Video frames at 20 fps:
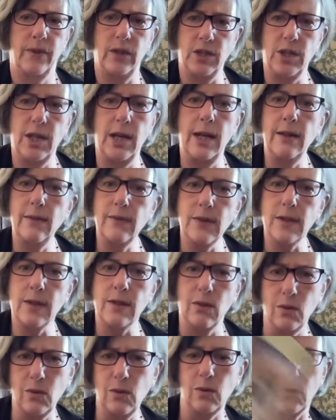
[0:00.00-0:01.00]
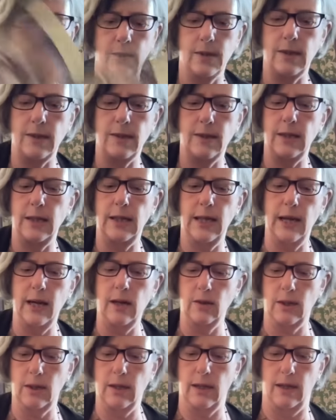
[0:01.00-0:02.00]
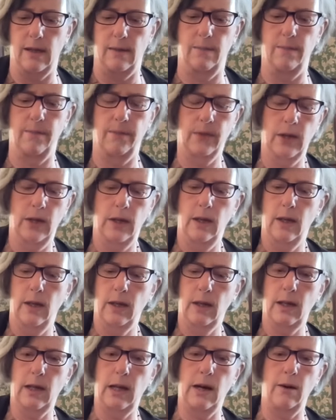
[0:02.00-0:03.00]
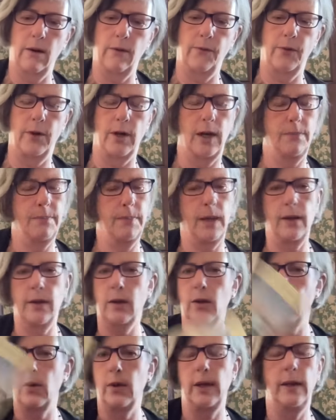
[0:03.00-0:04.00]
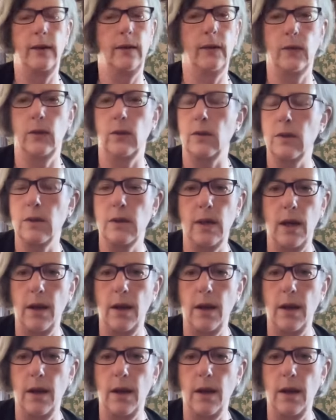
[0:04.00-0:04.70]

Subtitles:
The Ten of Swords is the outcome, clarified by the Queen of Swords.